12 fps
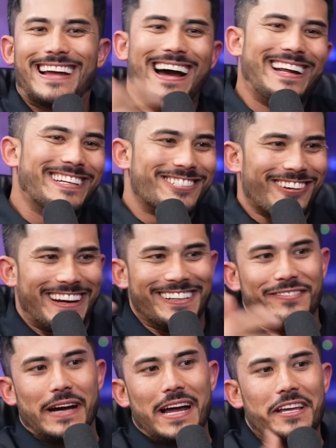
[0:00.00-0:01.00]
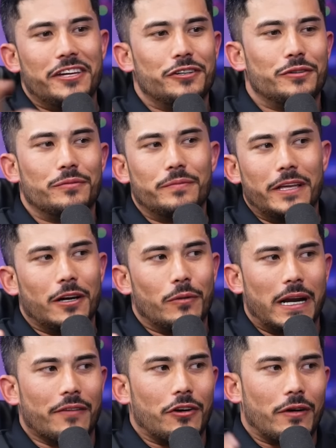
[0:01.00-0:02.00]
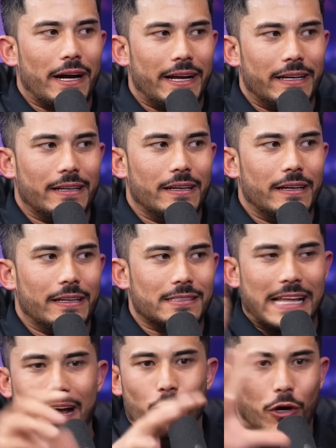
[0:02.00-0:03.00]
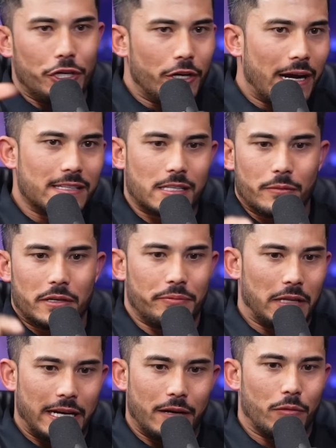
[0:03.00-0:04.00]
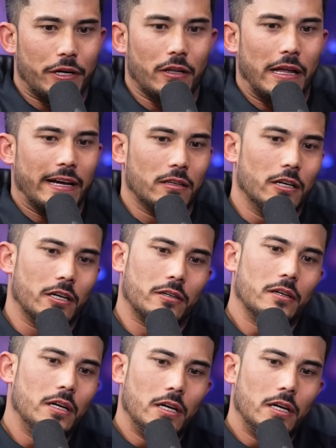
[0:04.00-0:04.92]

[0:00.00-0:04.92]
How do you train them? How do you know, whatever, right? Is that where you guys come into play, where you're like, look,